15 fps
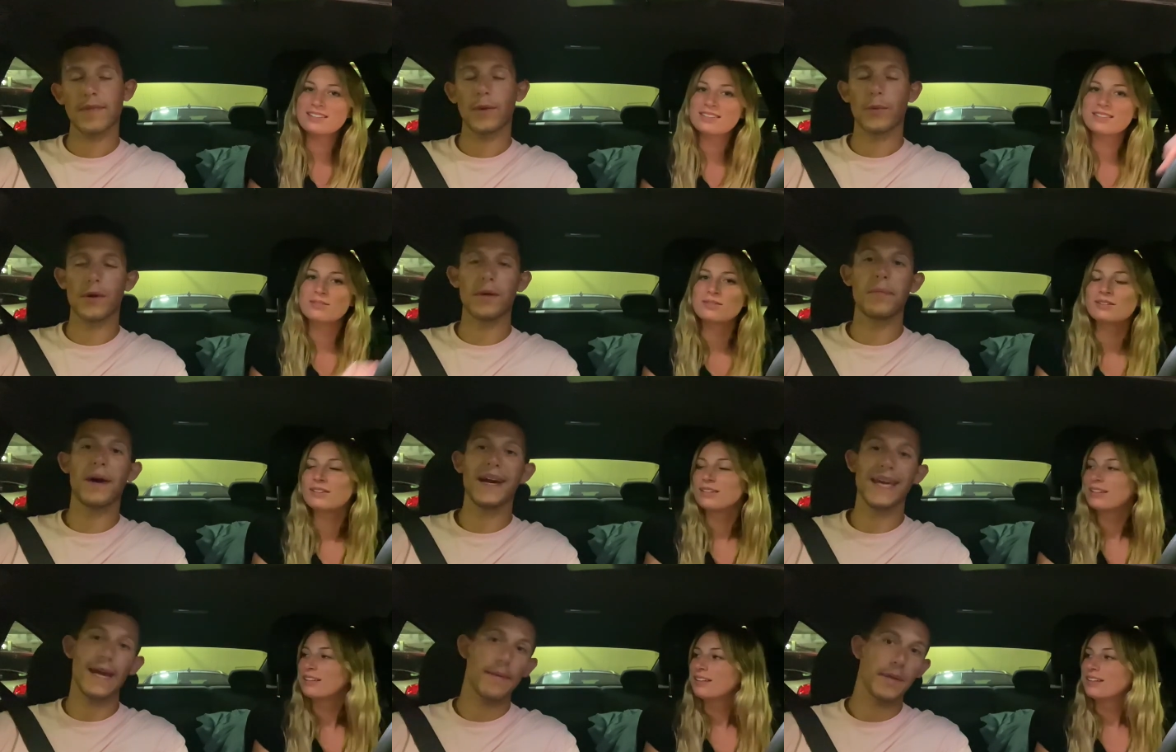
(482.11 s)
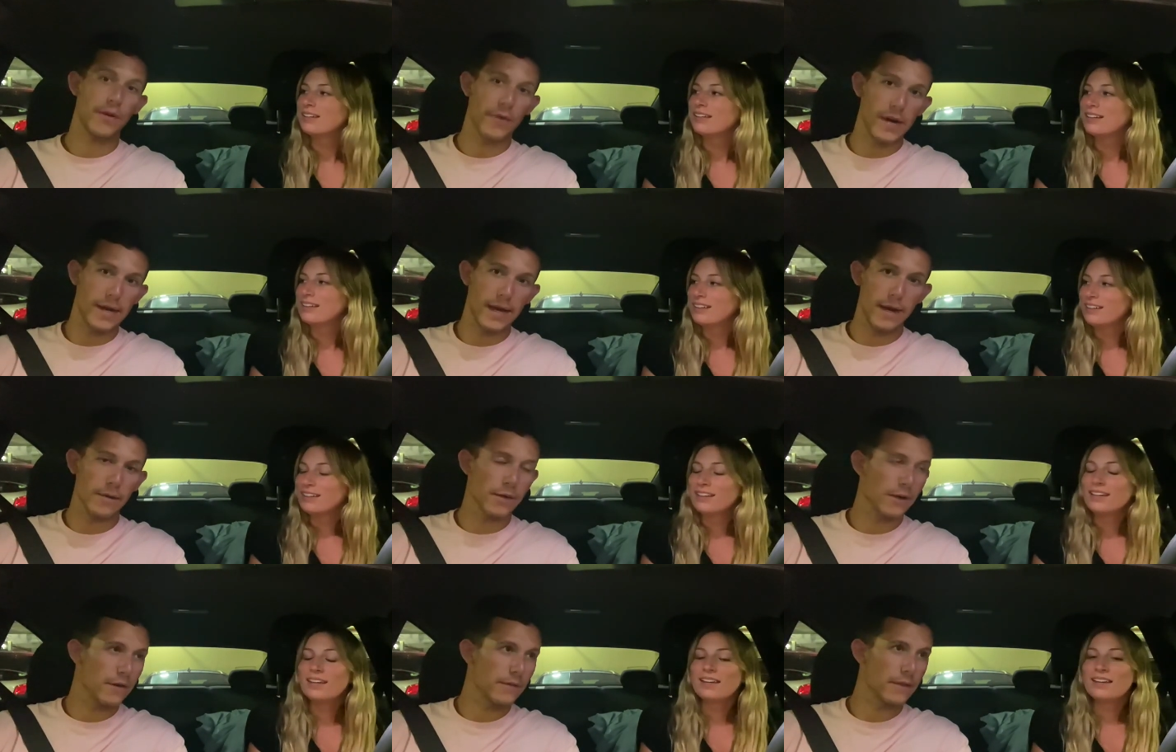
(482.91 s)
Speaker 1: We're in Miami right now,
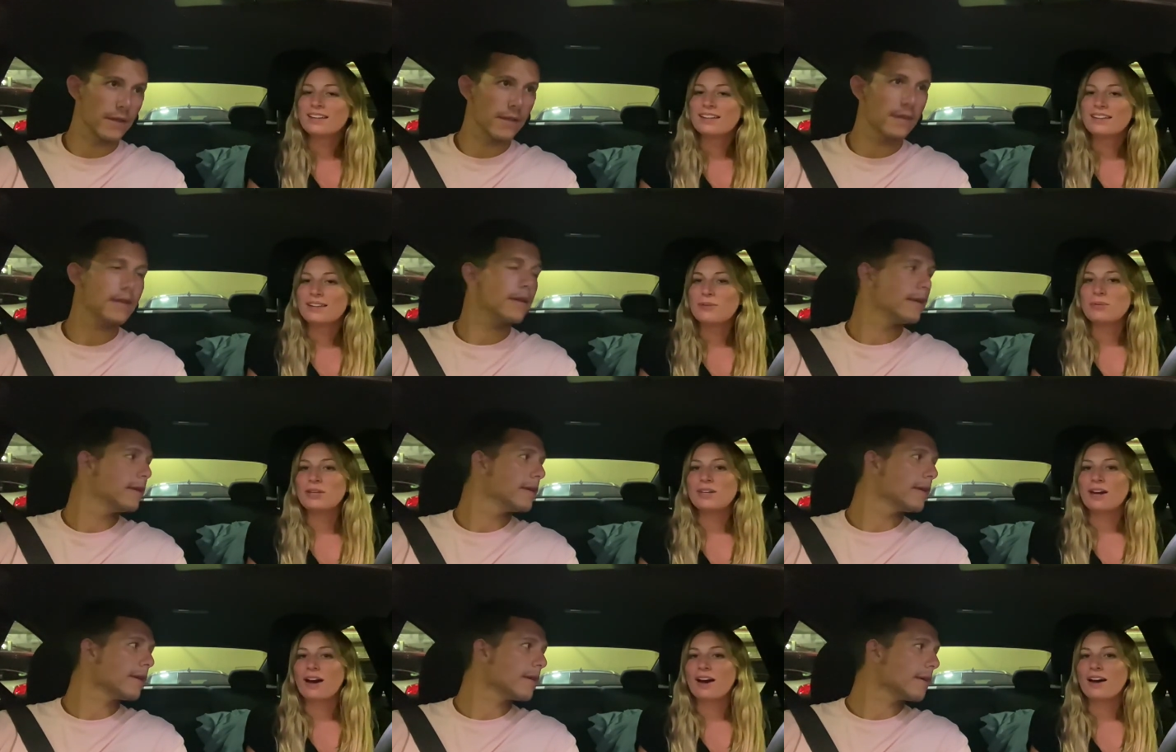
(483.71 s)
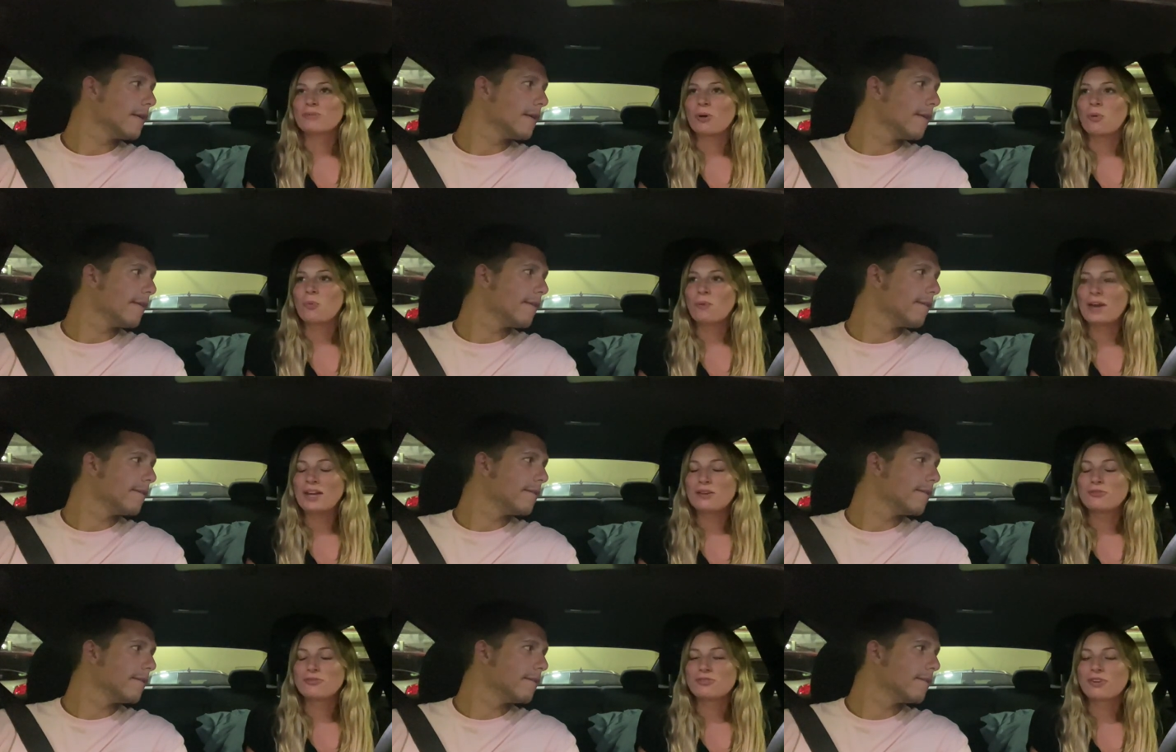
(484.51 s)
currently.
Speaker 2: And we got
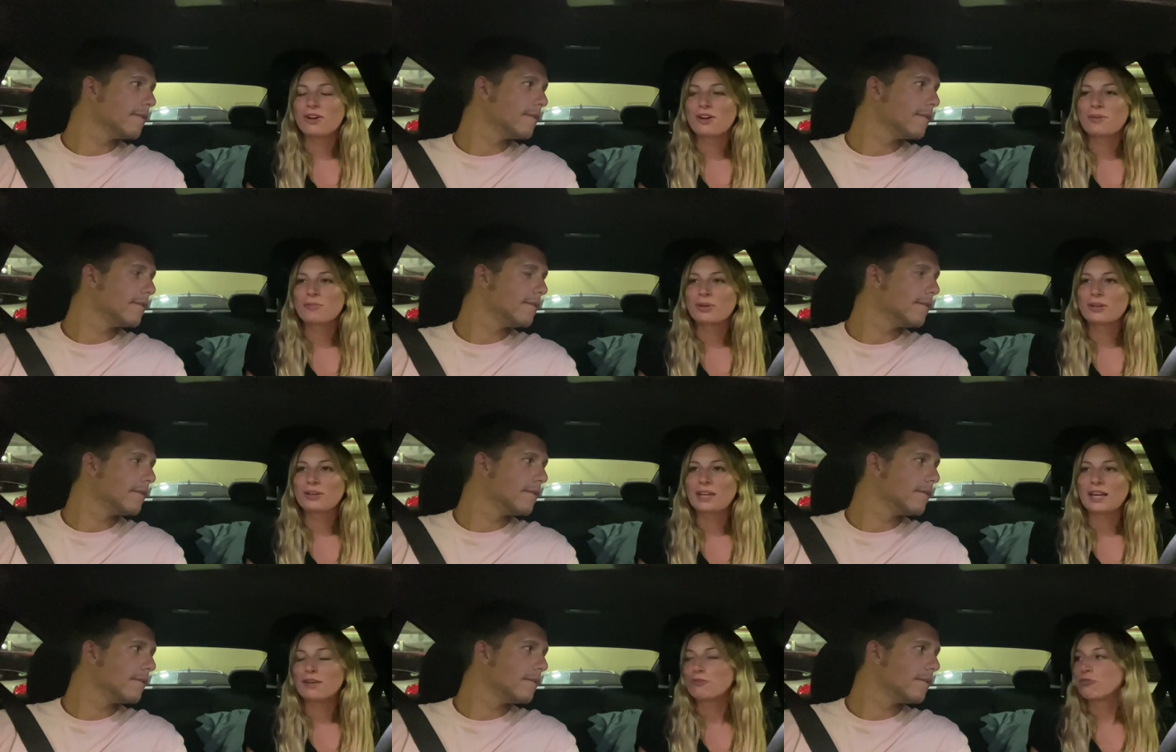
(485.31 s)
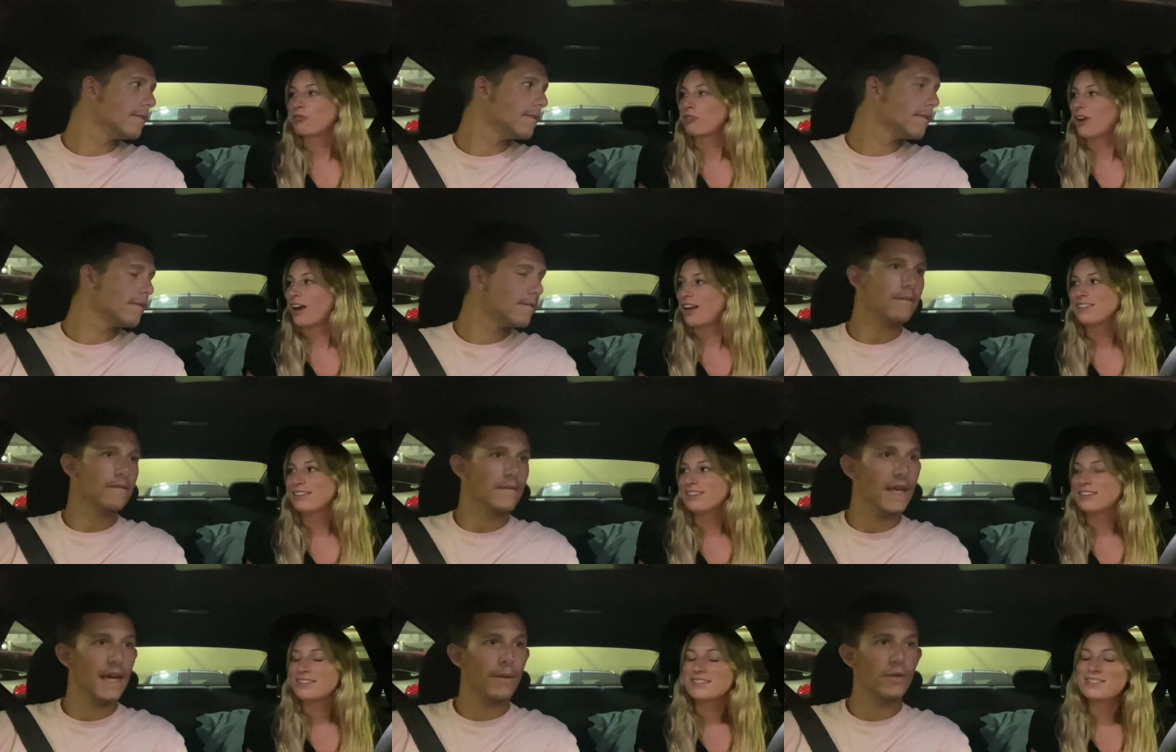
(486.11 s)
away from Hurricane Fred.
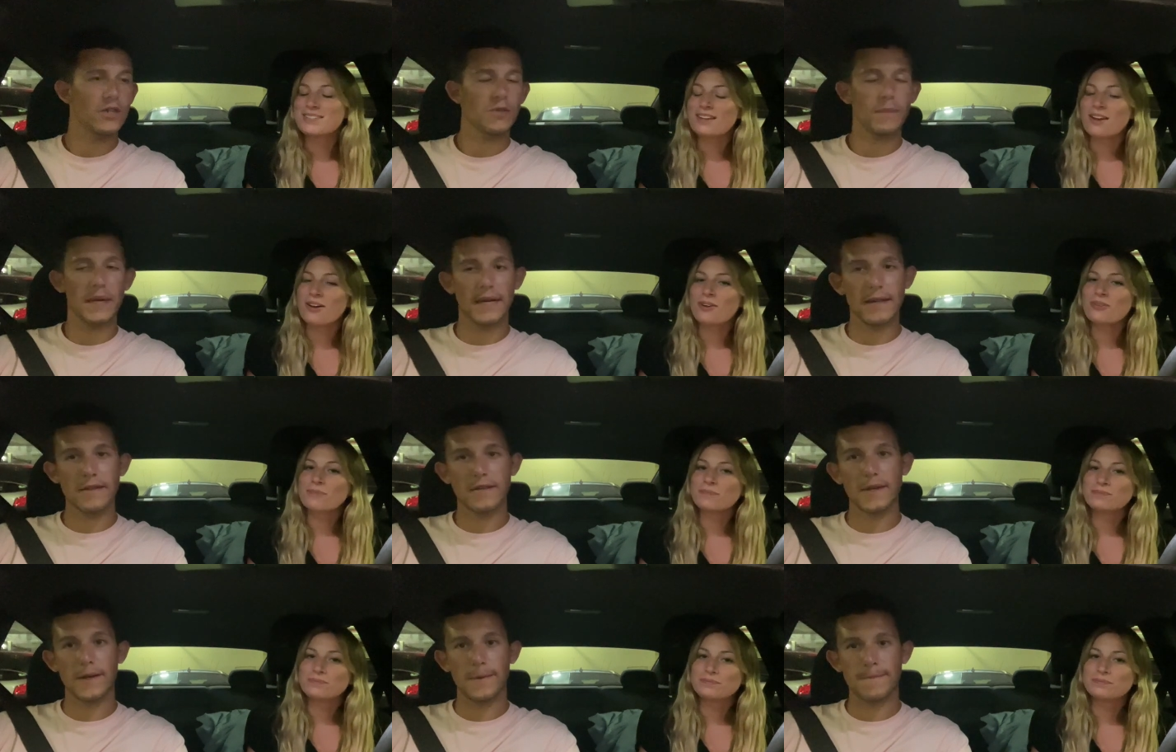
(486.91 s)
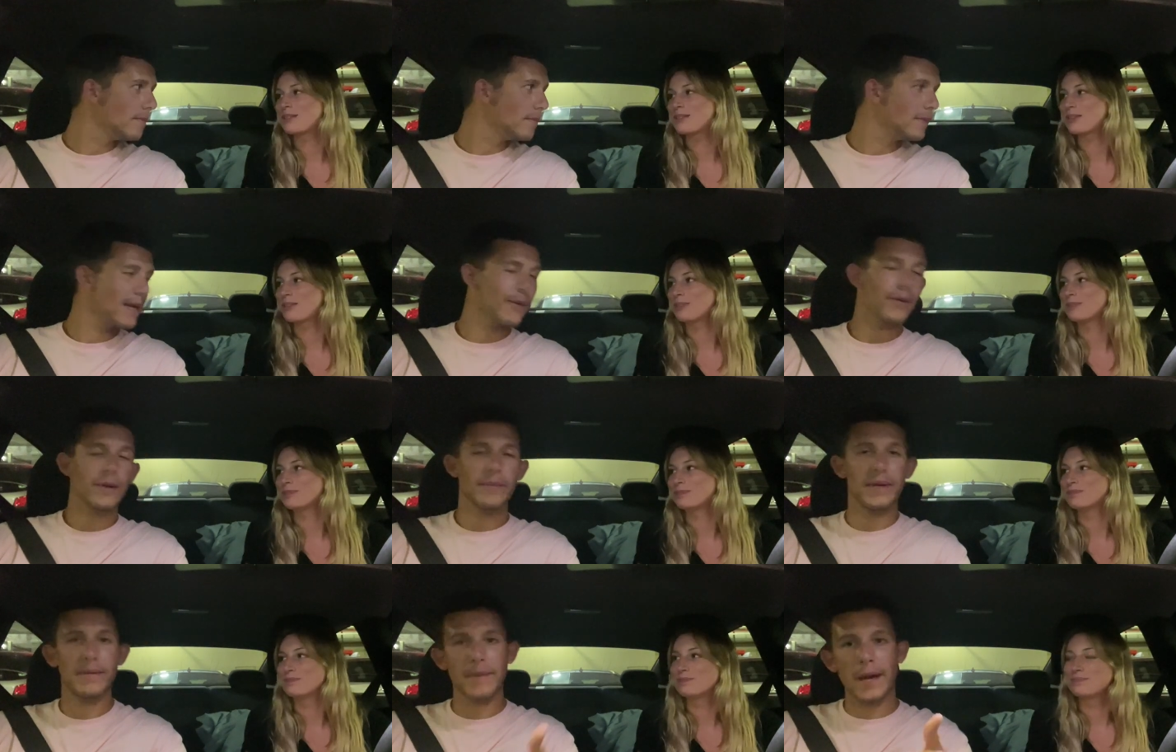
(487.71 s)
Yeah, we so. just beat
Speaker 1: it. So, so, yeah, we're
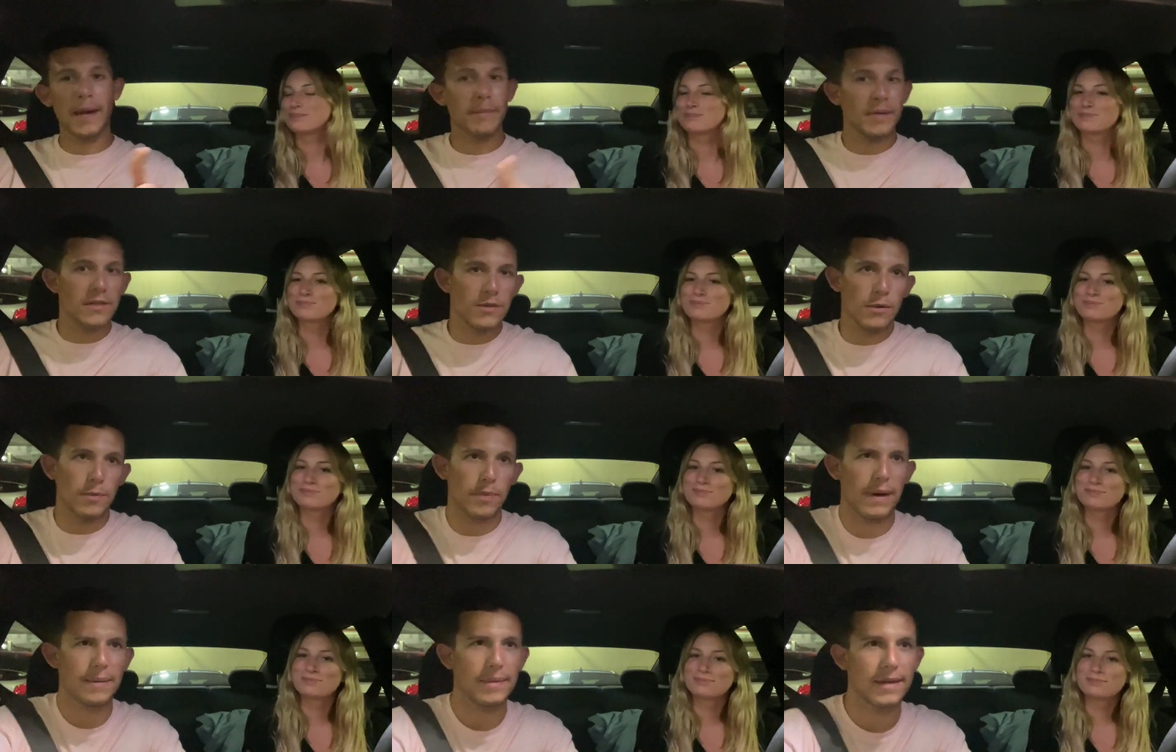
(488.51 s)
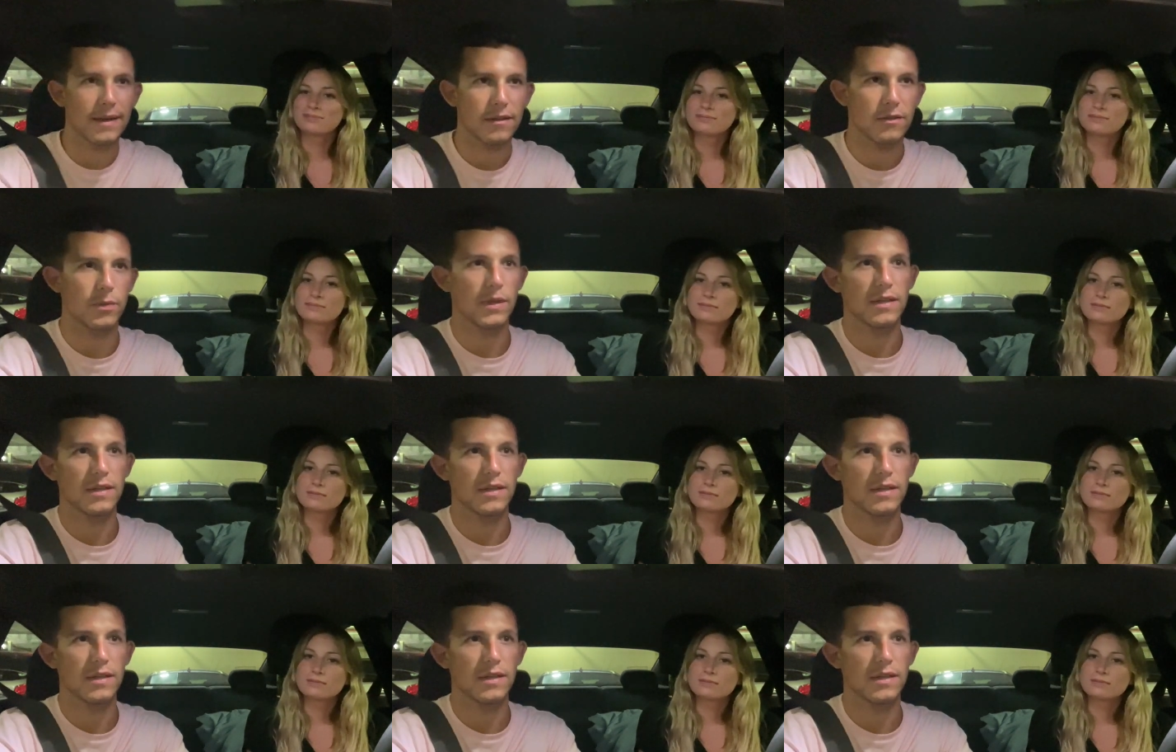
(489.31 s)
going to be in Miami till probably next week